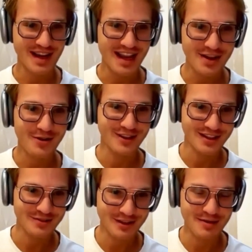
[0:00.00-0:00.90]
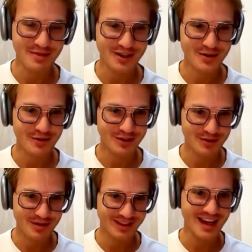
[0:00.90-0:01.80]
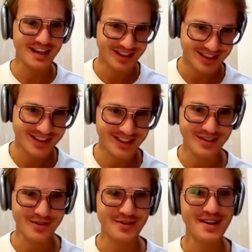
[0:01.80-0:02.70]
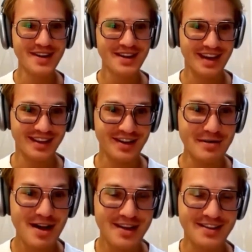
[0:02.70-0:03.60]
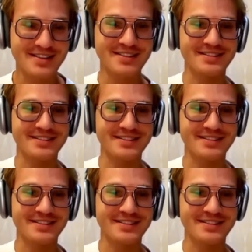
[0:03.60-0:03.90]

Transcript: any Kotlin developers who want to build agents. So, and here am I.